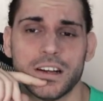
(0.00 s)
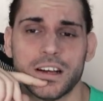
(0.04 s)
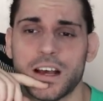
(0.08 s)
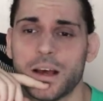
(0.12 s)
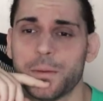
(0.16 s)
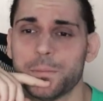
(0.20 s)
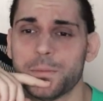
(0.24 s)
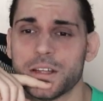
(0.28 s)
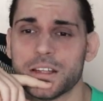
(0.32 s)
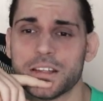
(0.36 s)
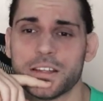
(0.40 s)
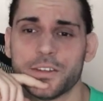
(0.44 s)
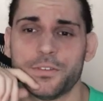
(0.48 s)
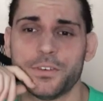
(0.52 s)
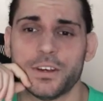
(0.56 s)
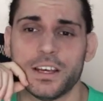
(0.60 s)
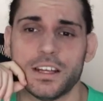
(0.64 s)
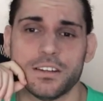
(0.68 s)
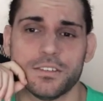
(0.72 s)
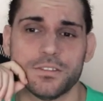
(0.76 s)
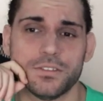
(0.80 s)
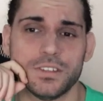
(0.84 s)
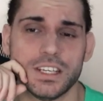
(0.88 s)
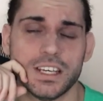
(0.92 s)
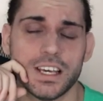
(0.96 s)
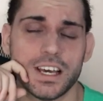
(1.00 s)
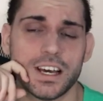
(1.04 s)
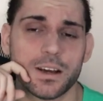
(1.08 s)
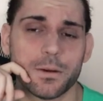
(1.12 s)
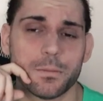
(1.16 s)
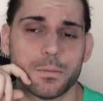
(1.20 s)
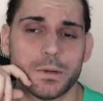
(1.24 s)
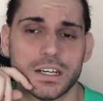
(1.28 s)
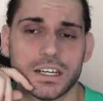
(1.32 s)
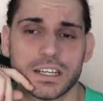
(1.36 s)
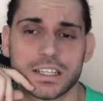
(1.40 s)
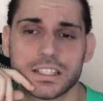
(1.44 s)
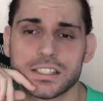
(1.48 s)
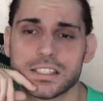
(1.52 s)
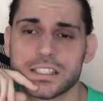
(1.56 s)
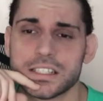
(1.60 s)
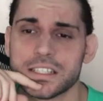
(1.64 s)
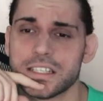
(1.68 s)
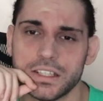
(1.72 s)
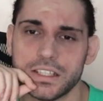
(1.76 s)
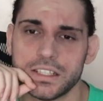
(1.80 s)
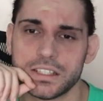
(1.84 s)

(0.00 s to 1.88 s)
I'm not a fan of the Young Bucks.